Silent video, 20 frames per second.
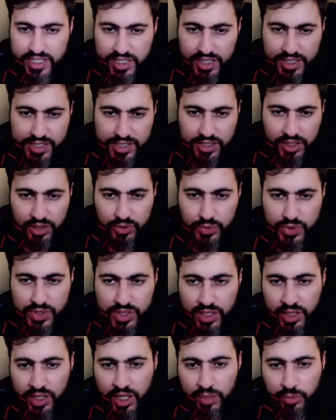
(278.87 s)
I still lose.
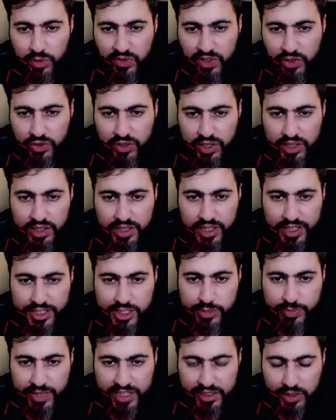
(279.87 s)
Moving to the
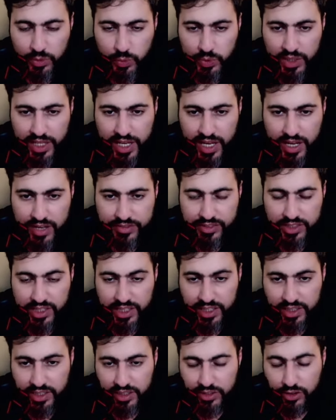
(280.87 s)
next battle, we have
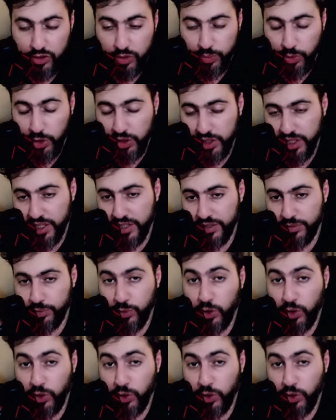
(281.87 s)
Dragonite into Poliwrath.